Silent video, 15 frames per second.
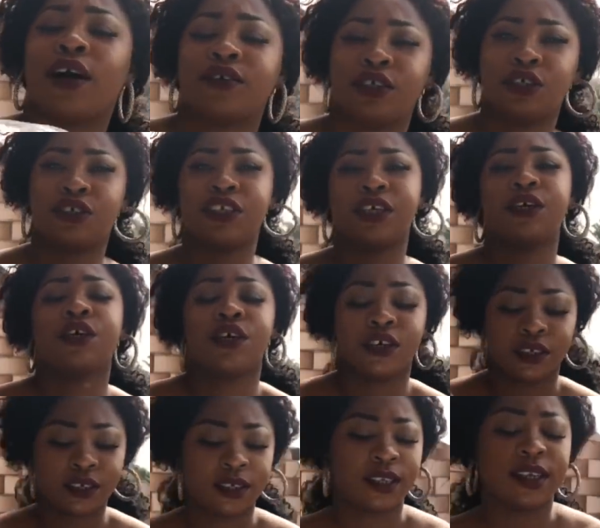she said
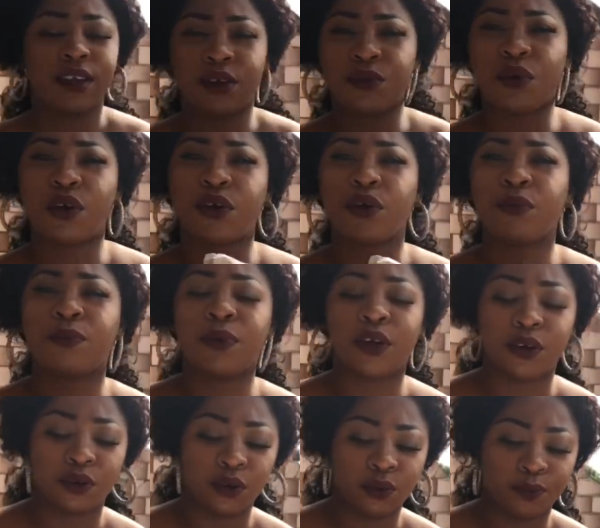royal
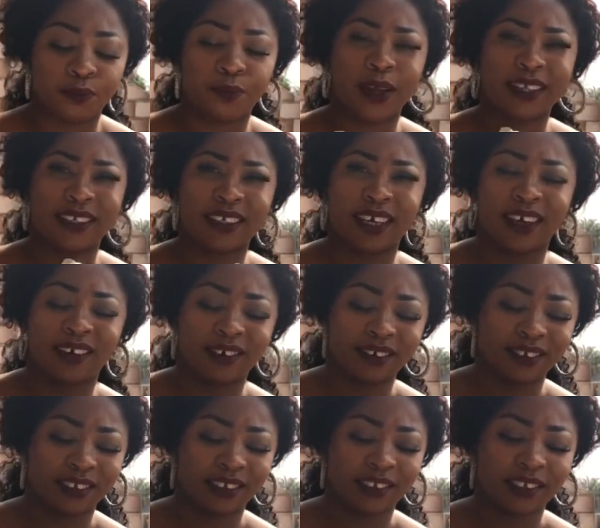blue
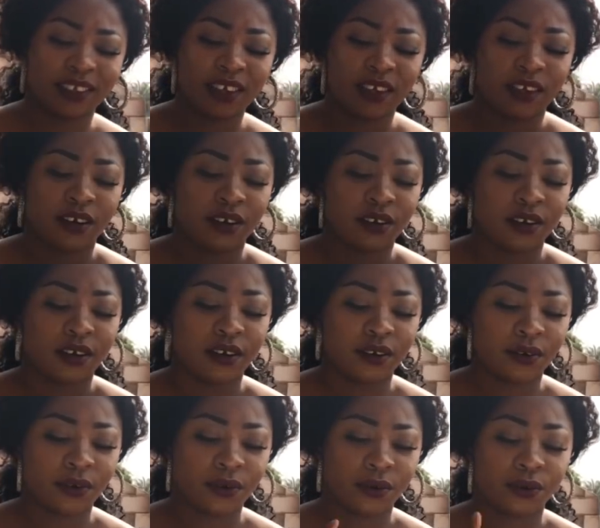petals,
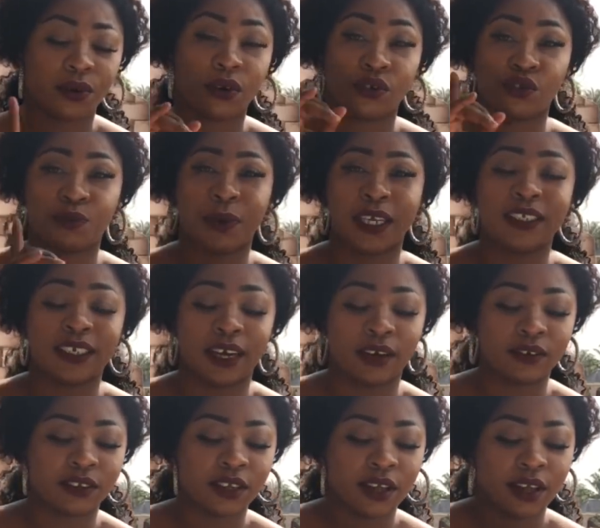rose
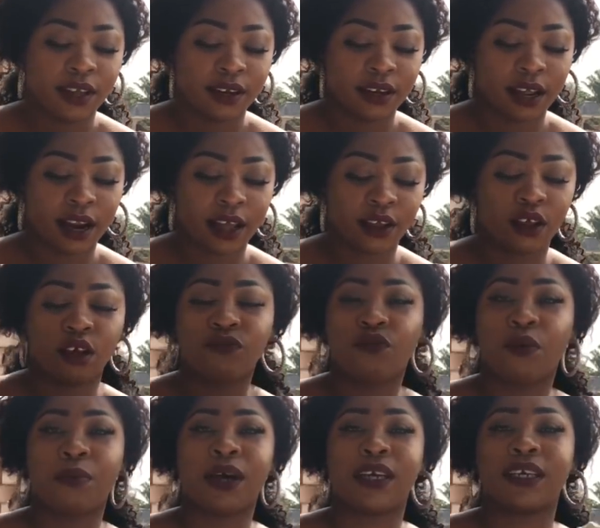petals that I got
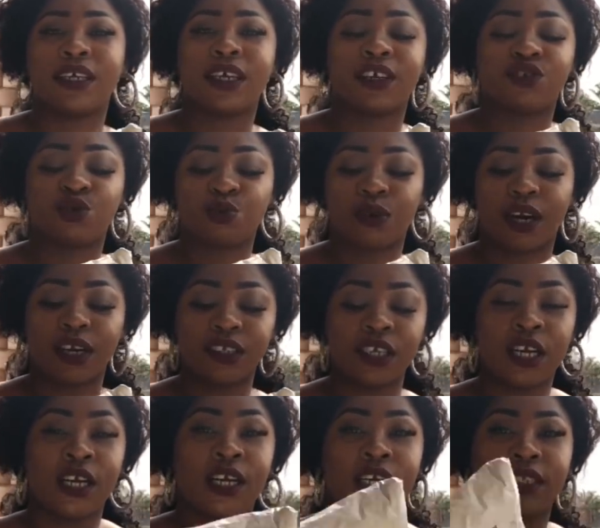from
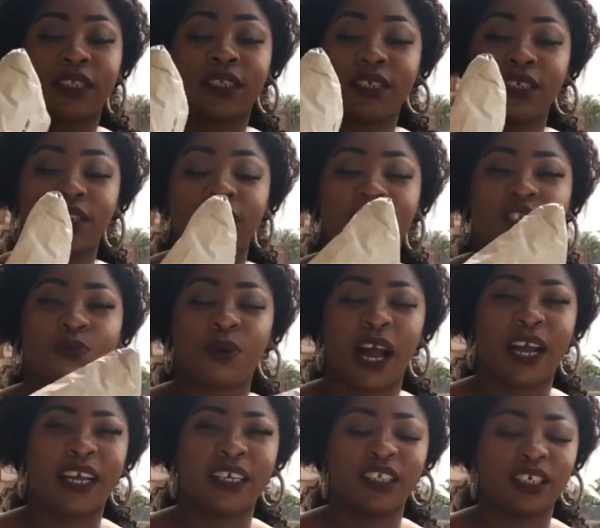AliExpress. It's still in its
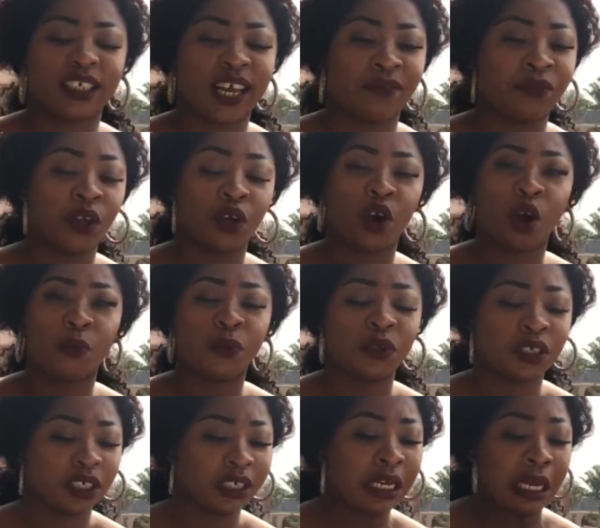packaging. I've not
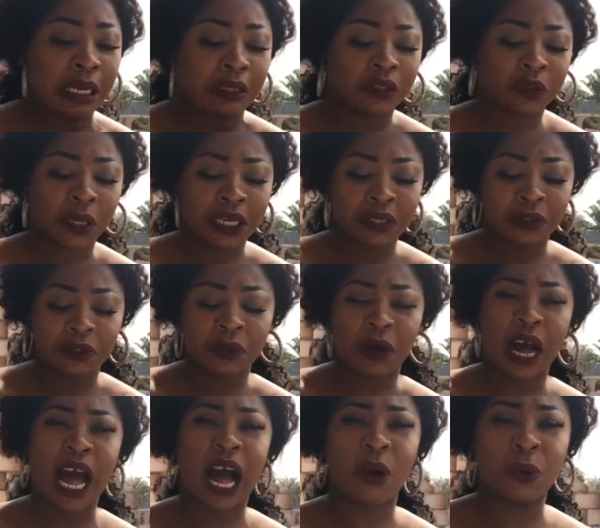opened it, so I don't know
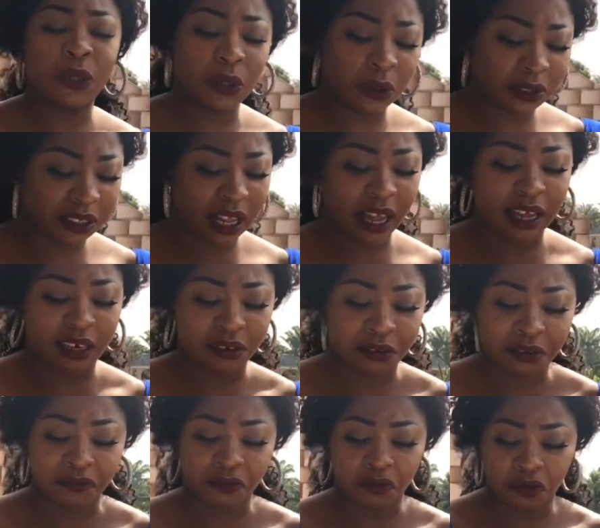how it looks like. I
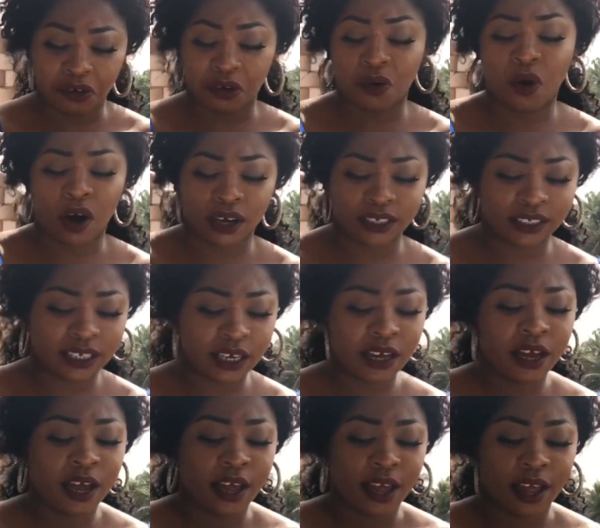don't even know the
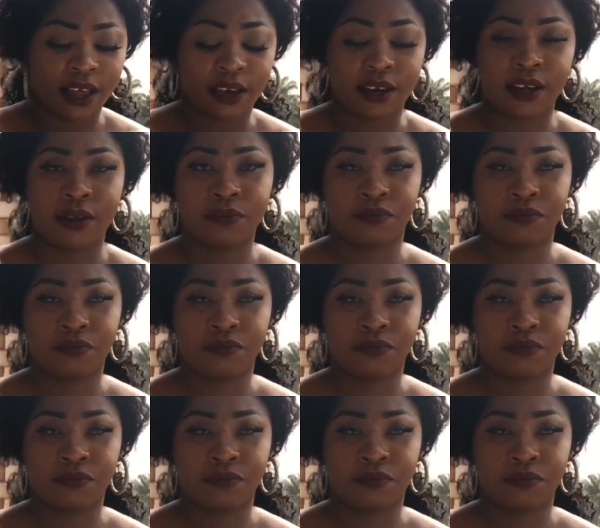quality, and